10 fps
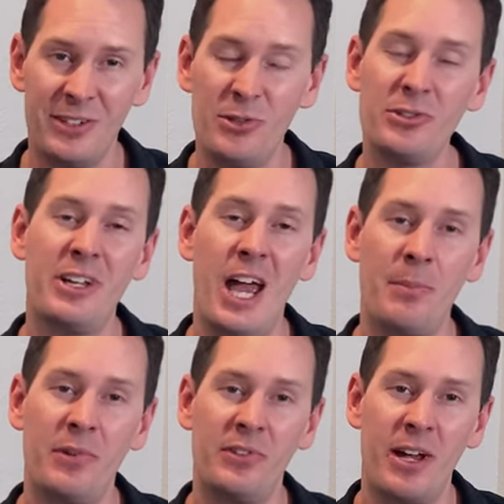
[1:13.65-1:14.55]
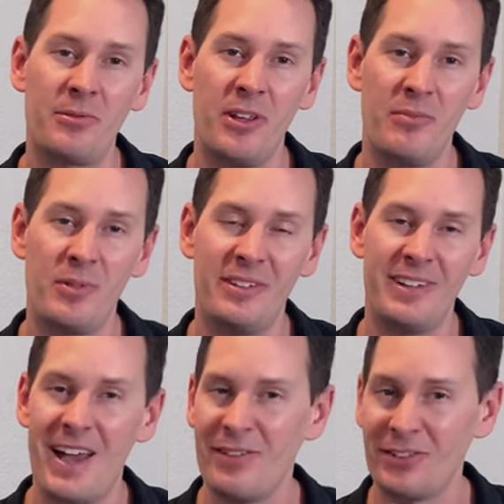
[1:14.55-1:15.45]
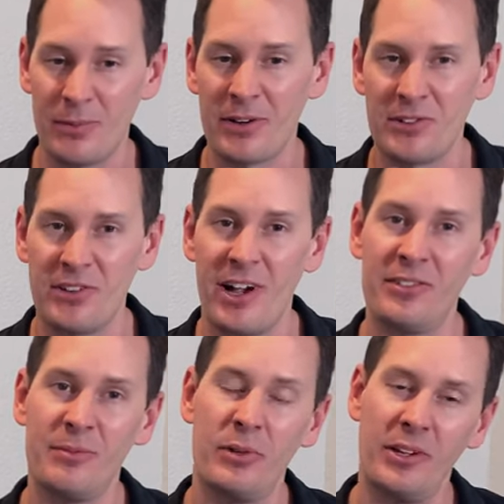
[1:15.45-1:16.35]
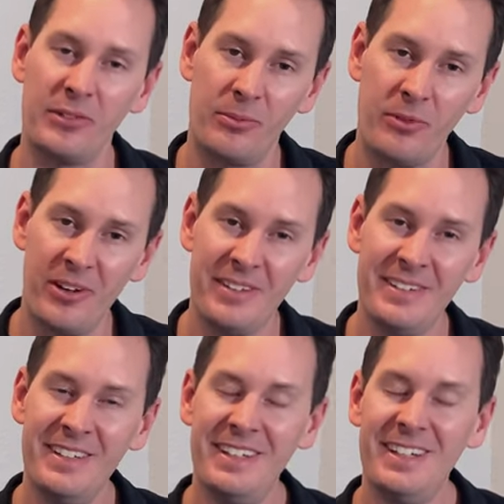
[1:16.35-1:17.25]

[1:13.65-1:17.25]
usually happens after they've been having some exercise and playing some fun,